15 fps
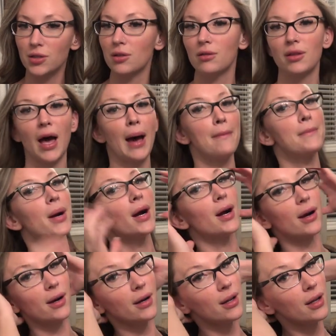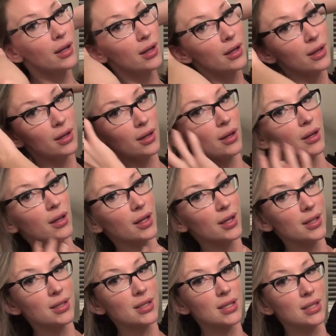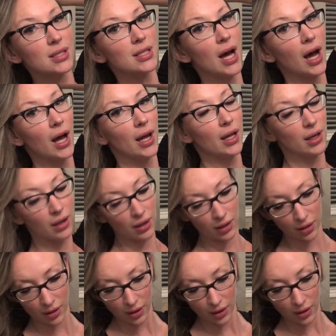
so that part is done.